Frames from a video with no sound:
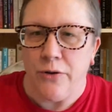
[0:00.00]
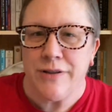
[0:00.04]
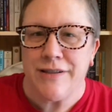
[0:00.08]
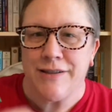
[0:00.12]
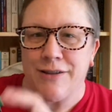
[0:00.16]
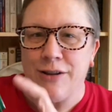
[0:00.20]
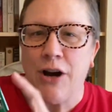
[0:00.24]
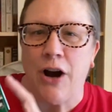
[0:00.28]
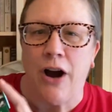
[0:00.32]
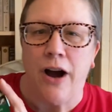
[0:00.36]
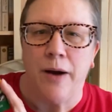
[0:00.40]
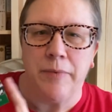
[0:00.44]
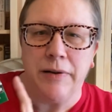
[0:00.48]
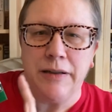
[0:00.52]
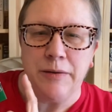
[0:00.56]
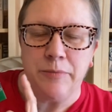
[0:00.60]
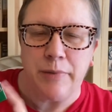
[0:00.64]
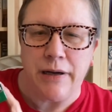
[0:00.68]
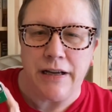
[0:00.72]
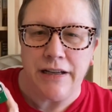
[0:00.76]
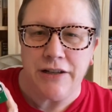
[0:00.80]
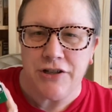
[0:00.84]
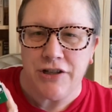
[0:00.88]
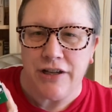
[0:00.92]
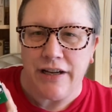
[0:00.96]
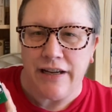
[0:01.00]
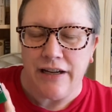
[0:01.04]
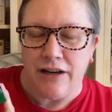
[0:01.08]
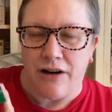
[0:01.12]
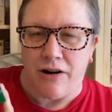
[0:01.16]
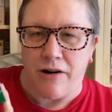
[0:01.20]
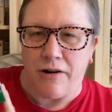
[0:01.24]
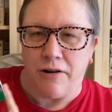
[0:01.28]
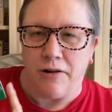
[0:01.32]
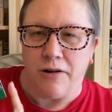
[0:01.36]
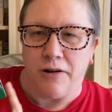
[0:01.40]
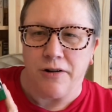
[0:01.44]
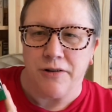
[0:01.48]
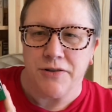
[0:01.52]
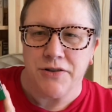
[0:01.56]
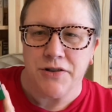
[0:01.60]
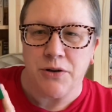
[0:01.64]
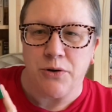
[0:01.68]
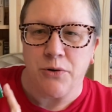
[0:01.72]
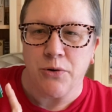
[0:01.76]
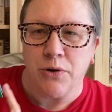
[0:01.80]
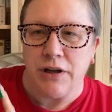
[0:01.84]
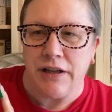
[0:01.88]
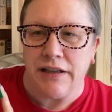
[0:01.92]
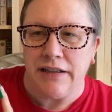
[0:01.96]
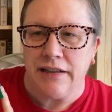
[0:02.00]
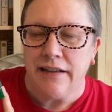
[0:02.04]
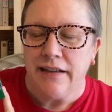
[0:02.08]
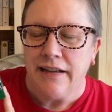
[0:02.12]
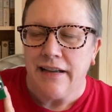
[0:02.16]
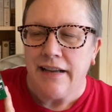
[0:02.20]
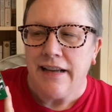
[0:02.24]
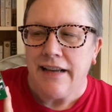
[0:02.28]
It's The Hobbit by J.R.R. Tolkien.